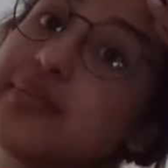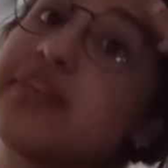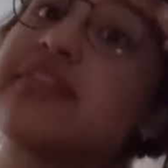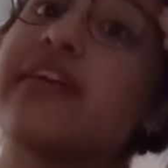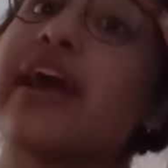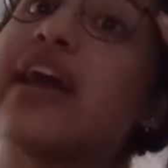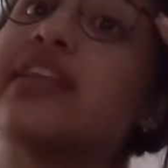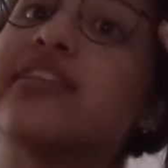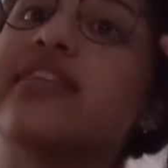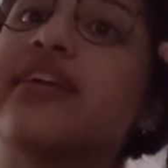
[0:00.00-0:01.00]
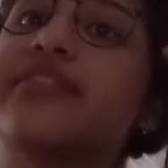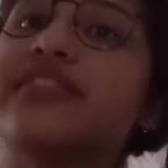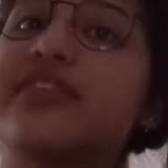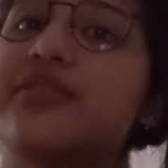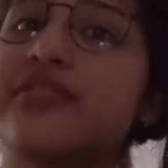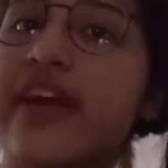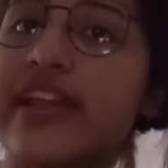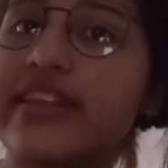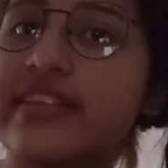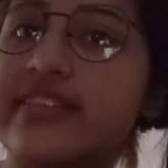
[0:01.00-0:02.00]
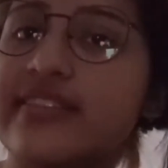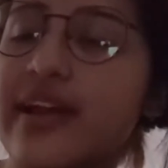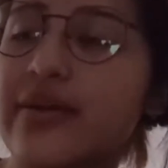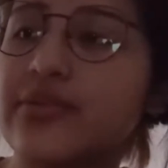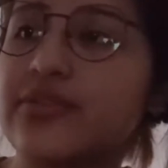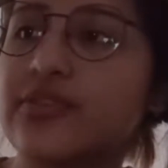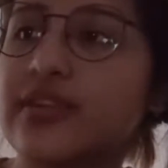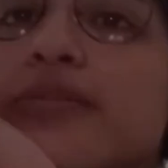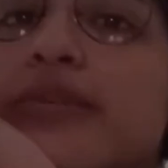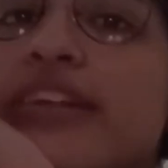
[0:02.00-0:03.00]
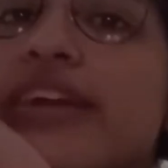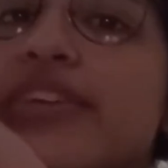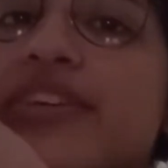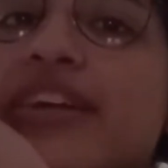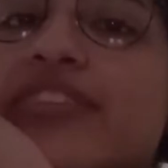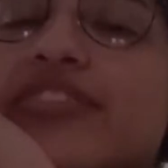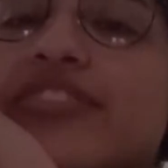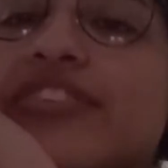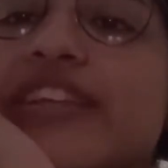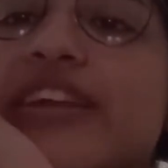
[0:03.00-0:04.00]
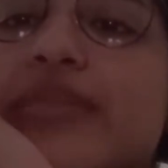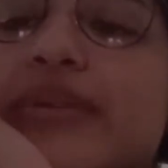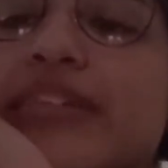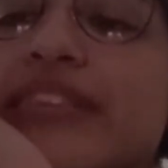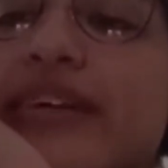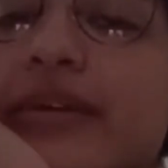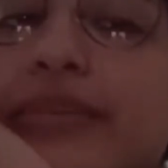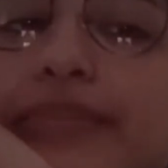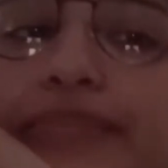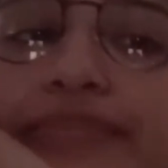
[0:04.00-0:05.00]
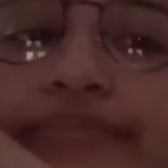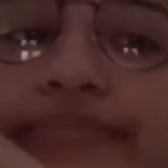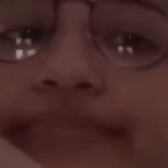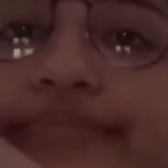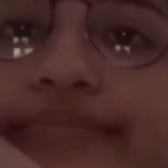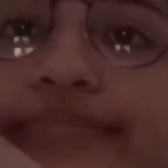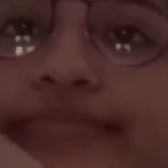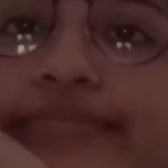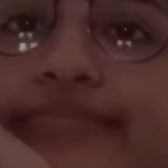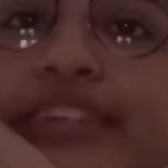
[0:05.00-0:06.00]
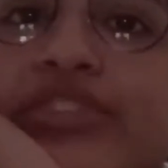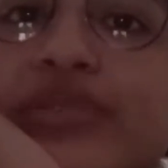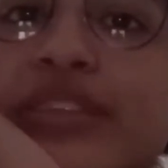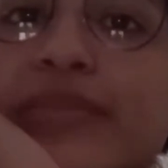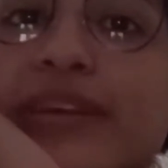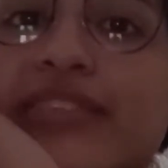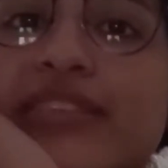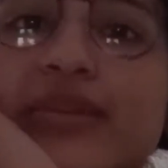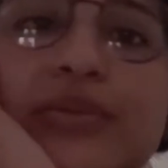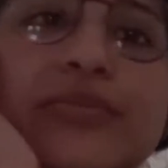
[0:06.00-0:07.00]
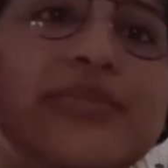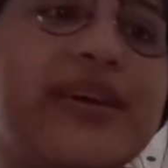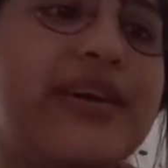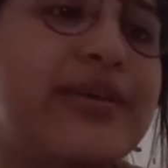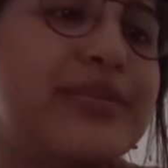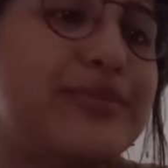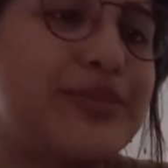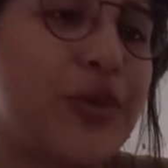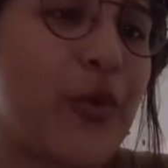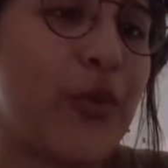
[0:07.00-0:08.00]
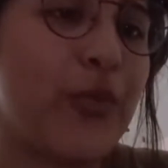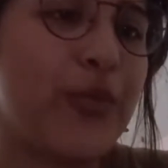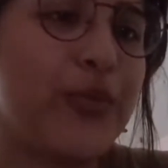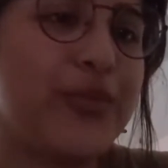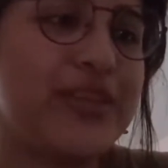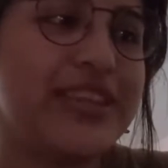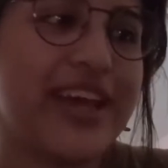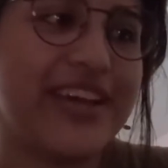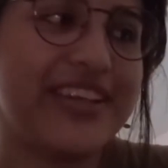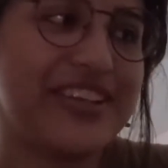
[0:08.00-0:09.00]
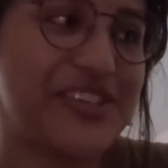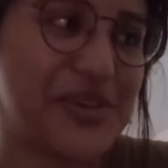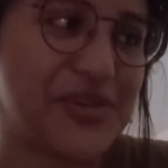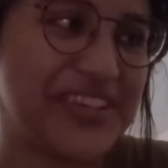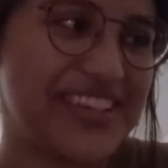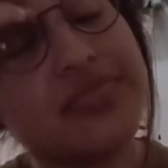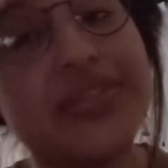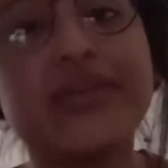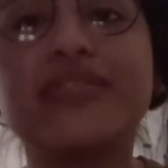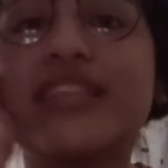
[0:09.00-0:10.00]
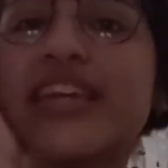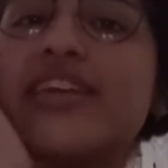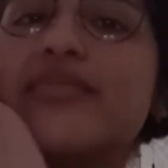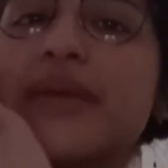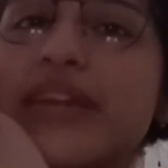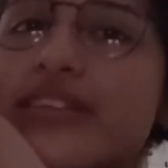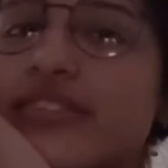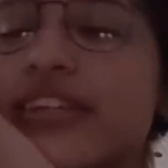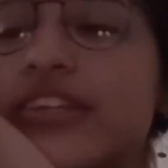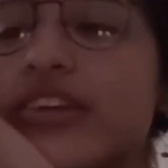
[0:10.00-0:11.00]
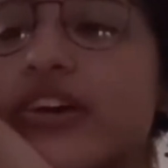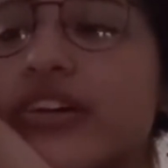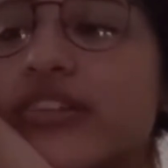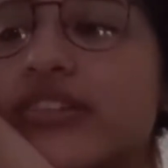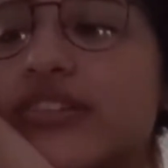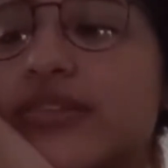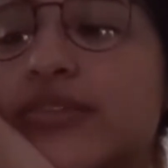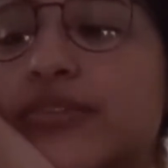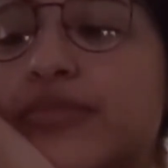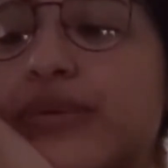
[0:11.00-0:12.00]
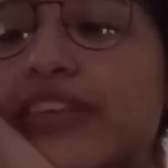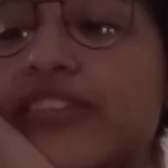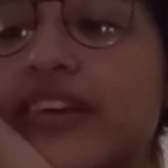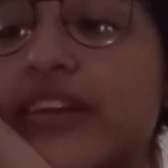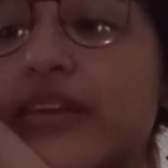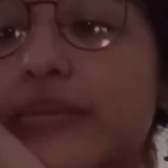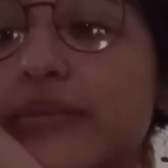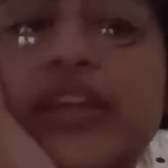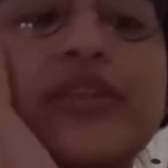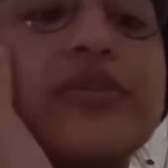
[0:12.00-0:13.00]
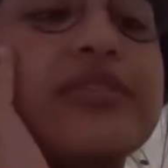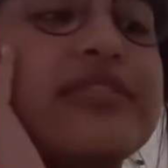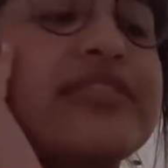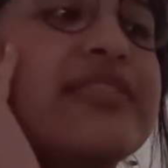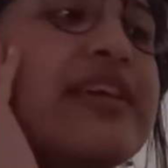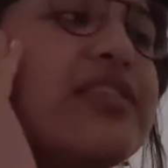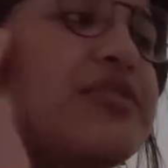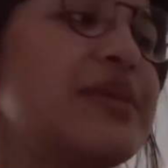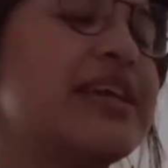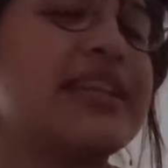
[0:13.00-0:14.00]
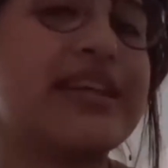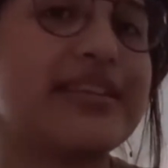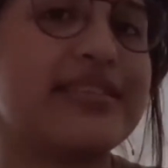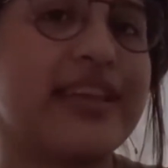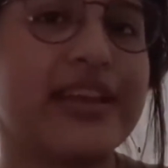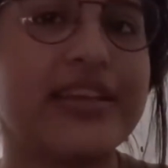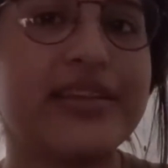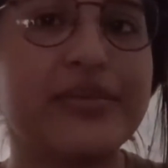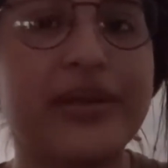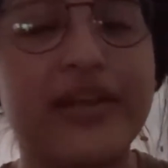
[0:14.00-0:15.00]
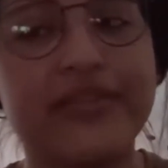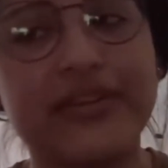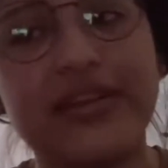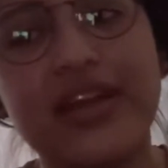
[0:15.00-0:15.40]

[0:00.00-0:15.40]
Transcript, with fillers: my fan, every single fan in this house. Right now you guys are sitting on my setup. Mm, it's really messy though, um, so not gonna show it. I was thinking of making TikToks of my setup, you know, because I'd like to make it like aesthetic and whatever.